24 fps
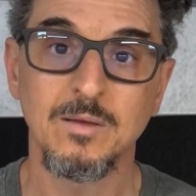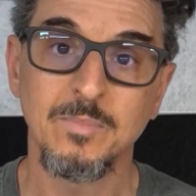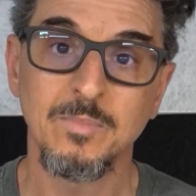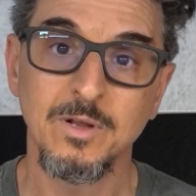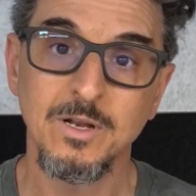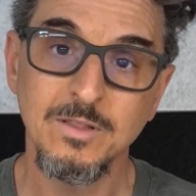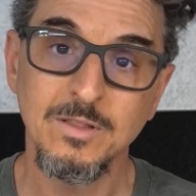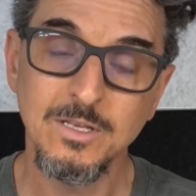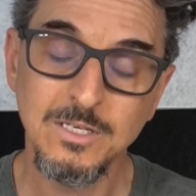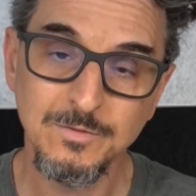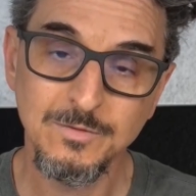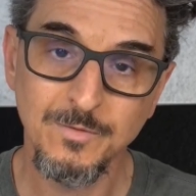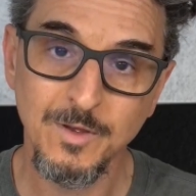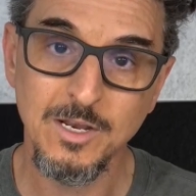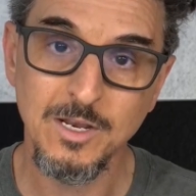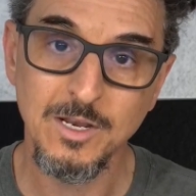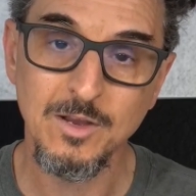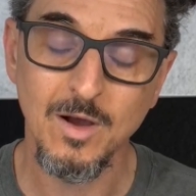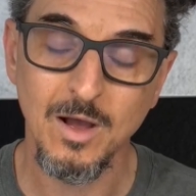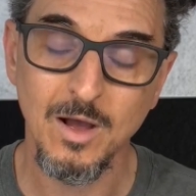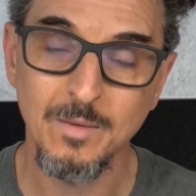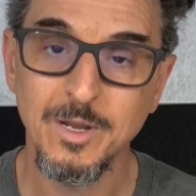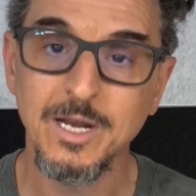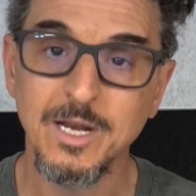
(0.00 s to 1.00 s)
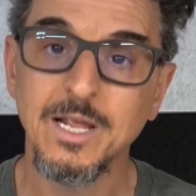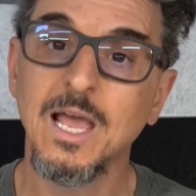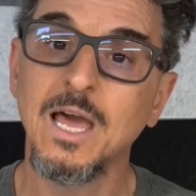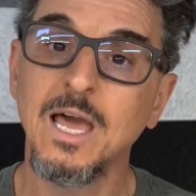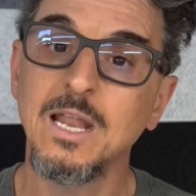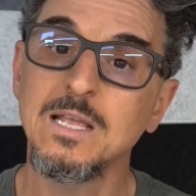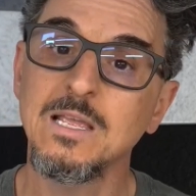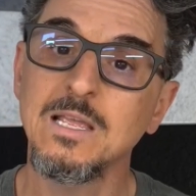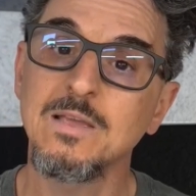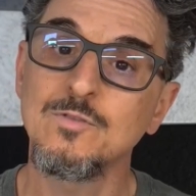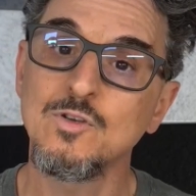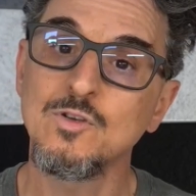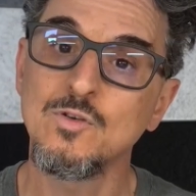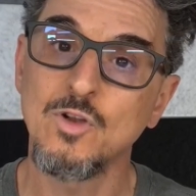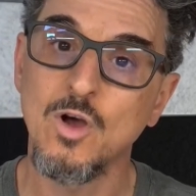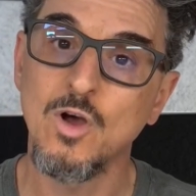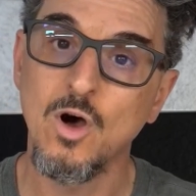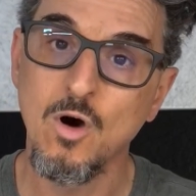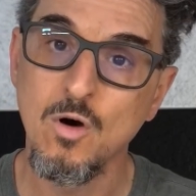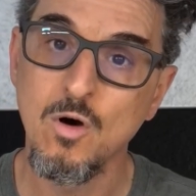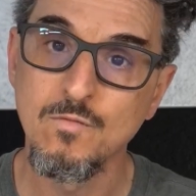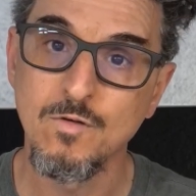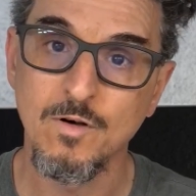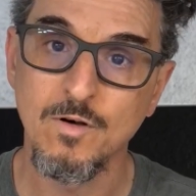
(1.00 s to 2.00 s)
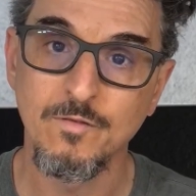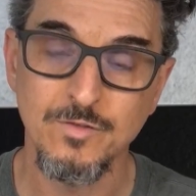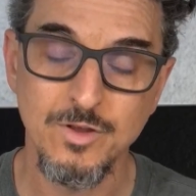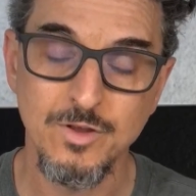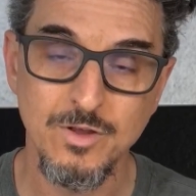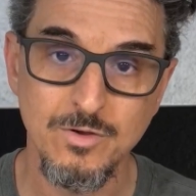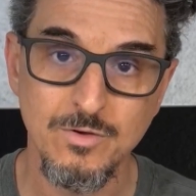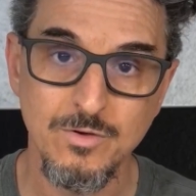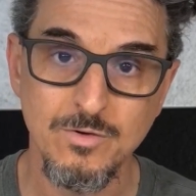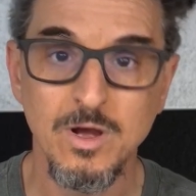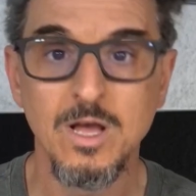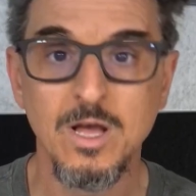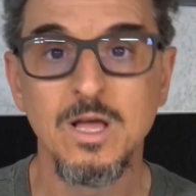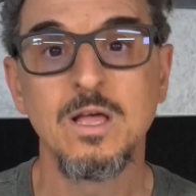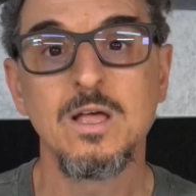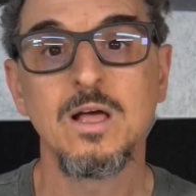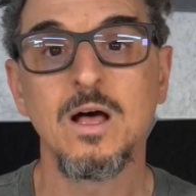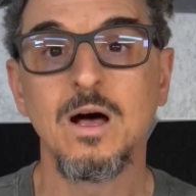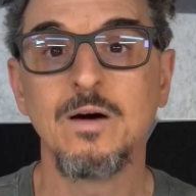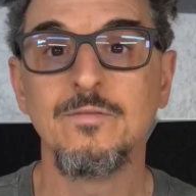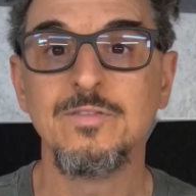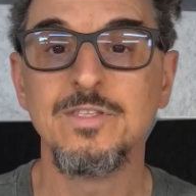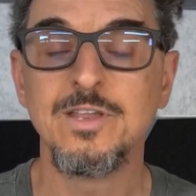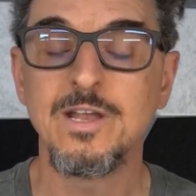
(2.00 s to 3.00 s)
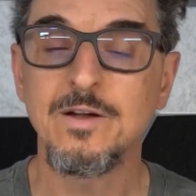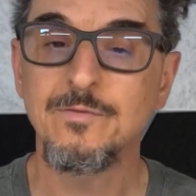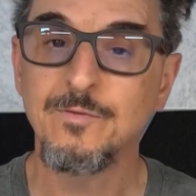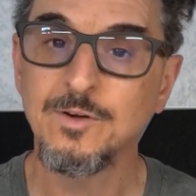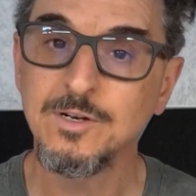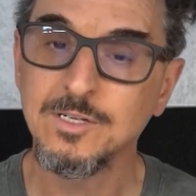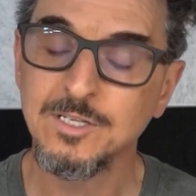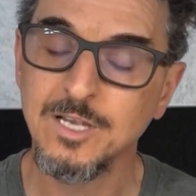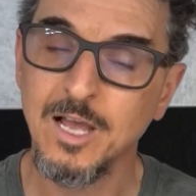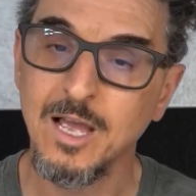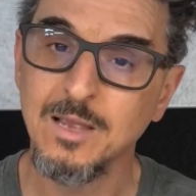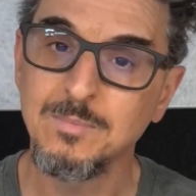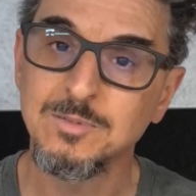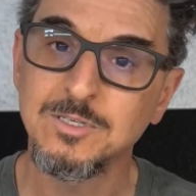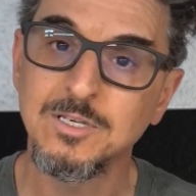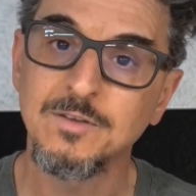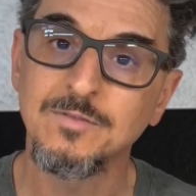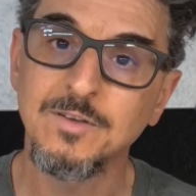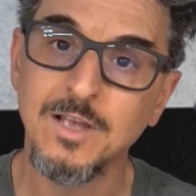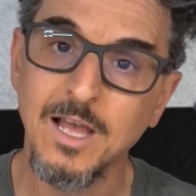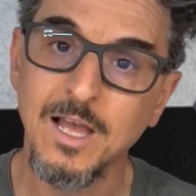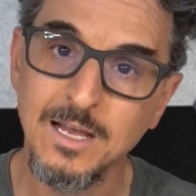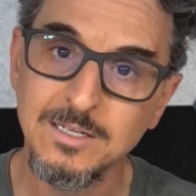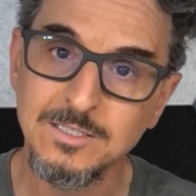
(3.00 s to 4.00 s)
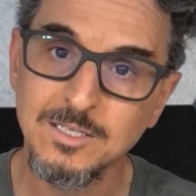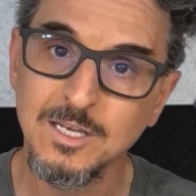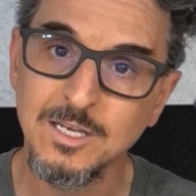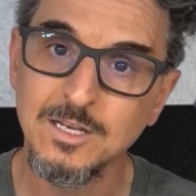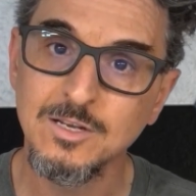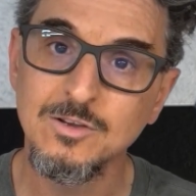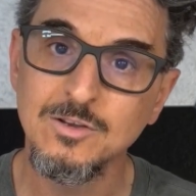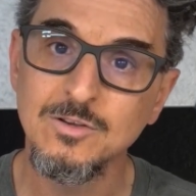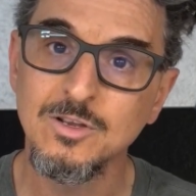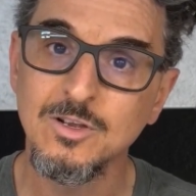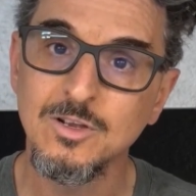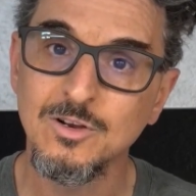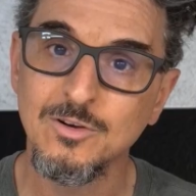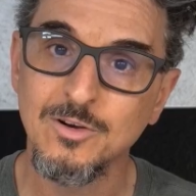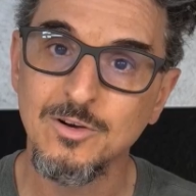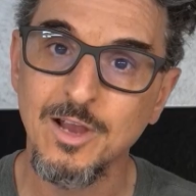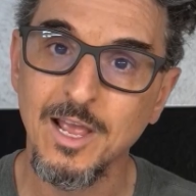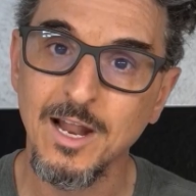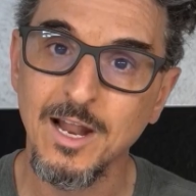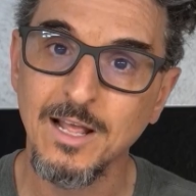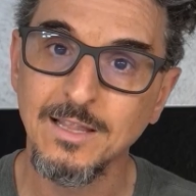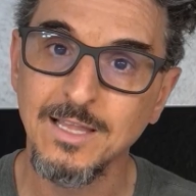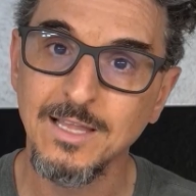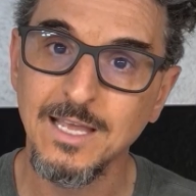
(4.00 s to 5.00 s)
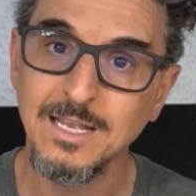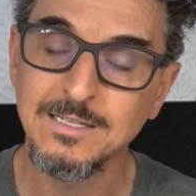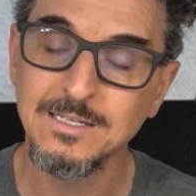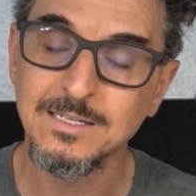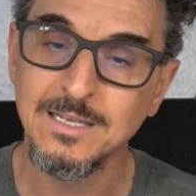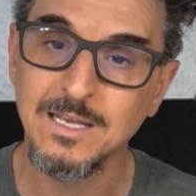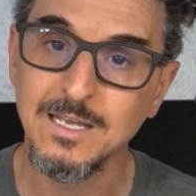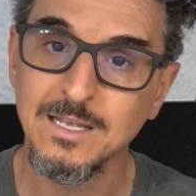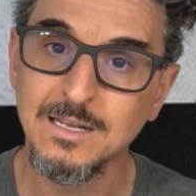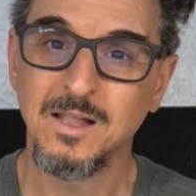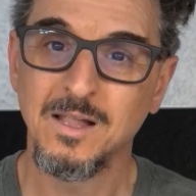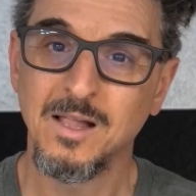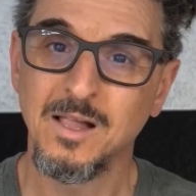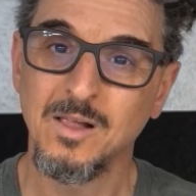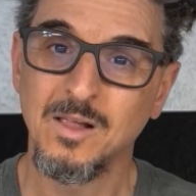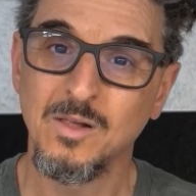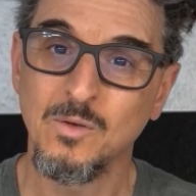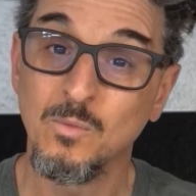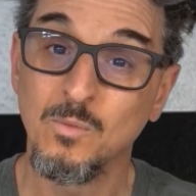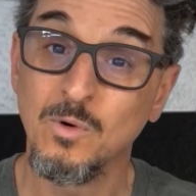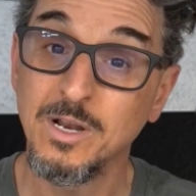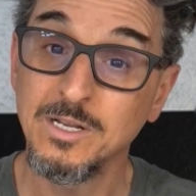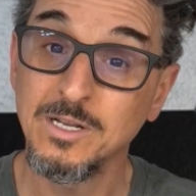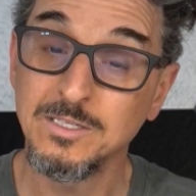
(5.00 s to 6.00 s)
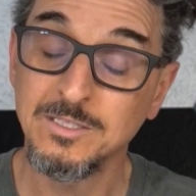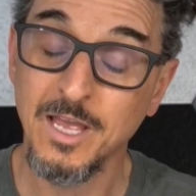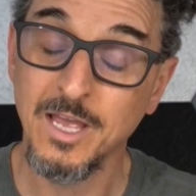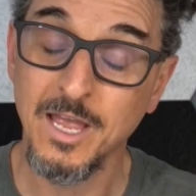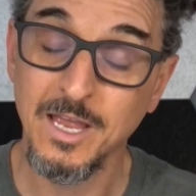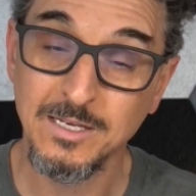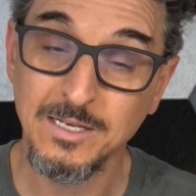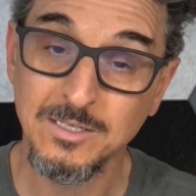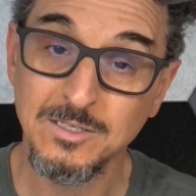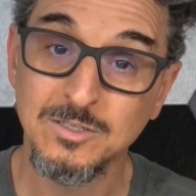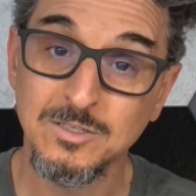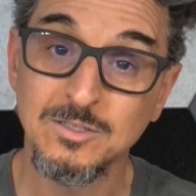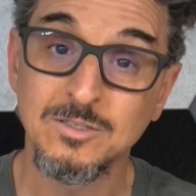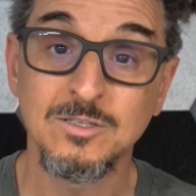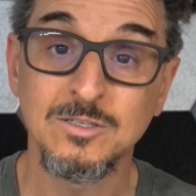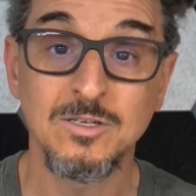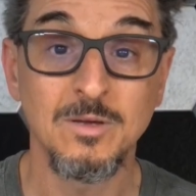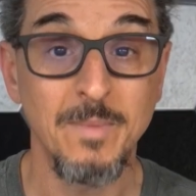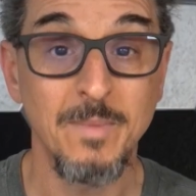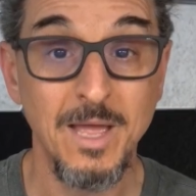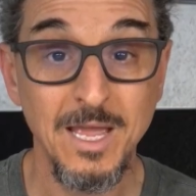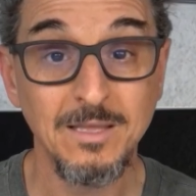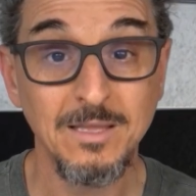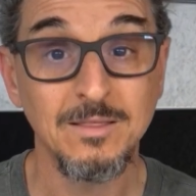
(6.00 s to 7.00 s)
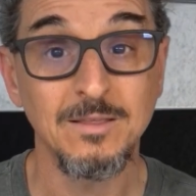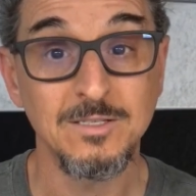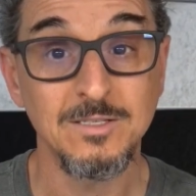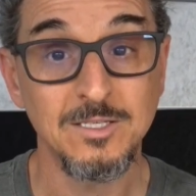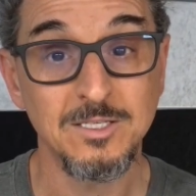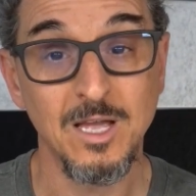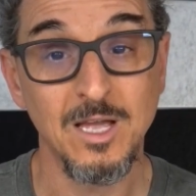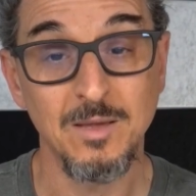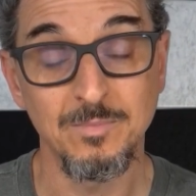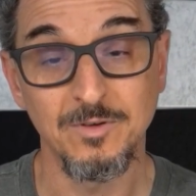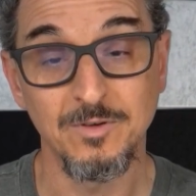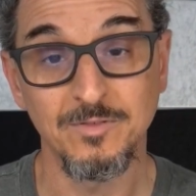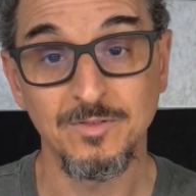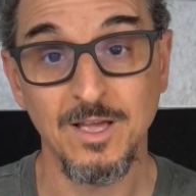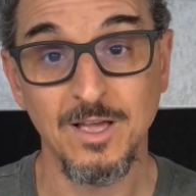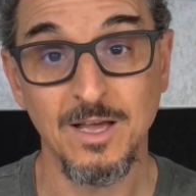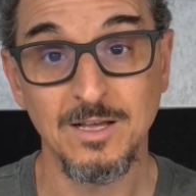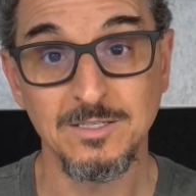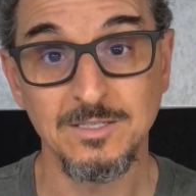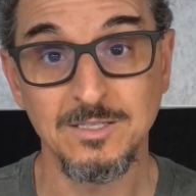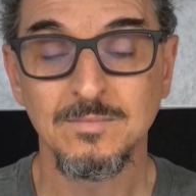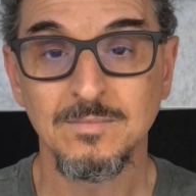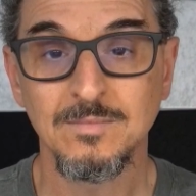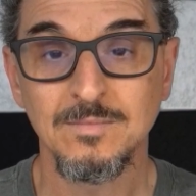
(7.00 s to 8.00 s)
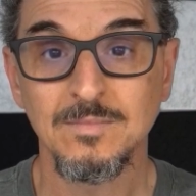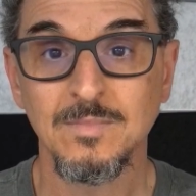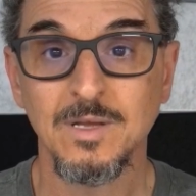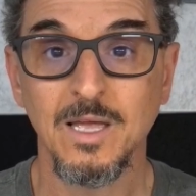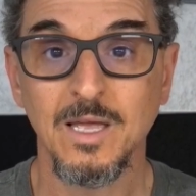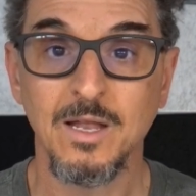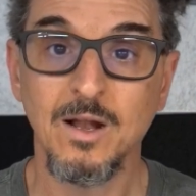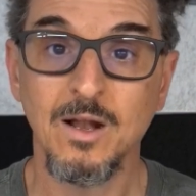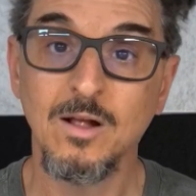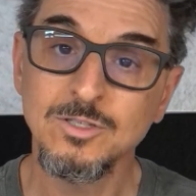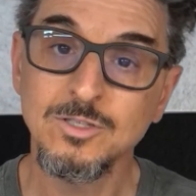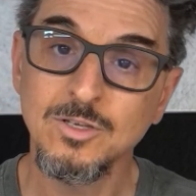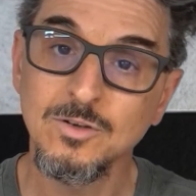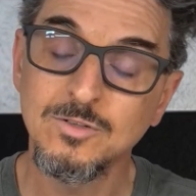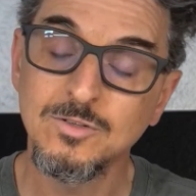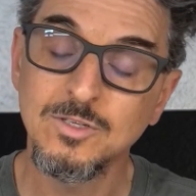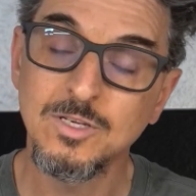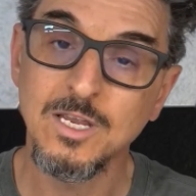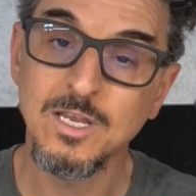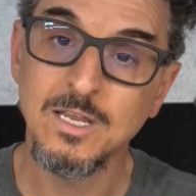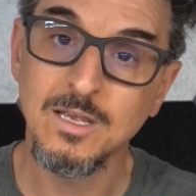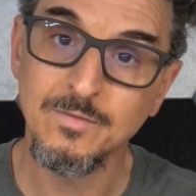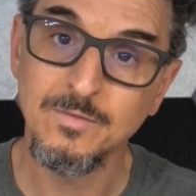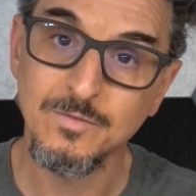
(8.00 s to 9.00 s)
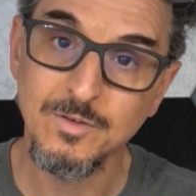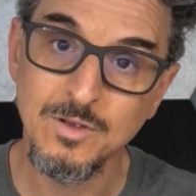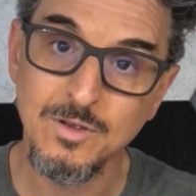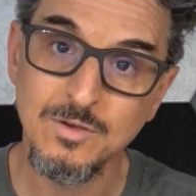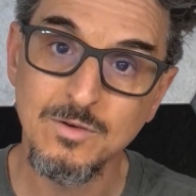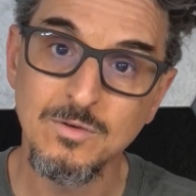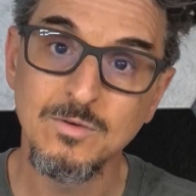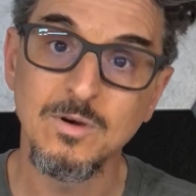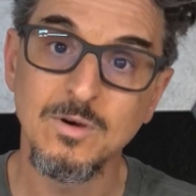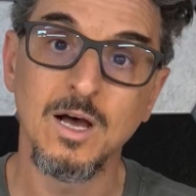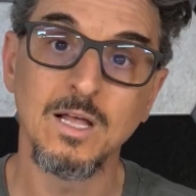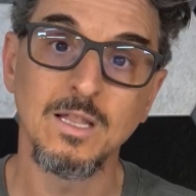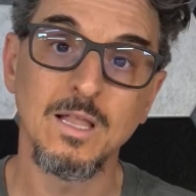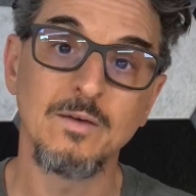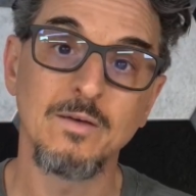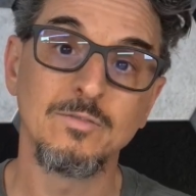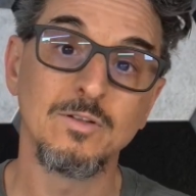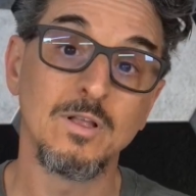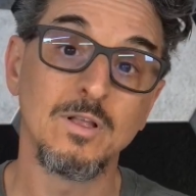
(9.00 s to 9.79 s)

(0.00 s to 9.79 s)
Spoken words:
But in this video, I'm going to kind of give you an overview of the different types of content you can create on LinkedIn, what it takes to make this type of content, and also to give you a level of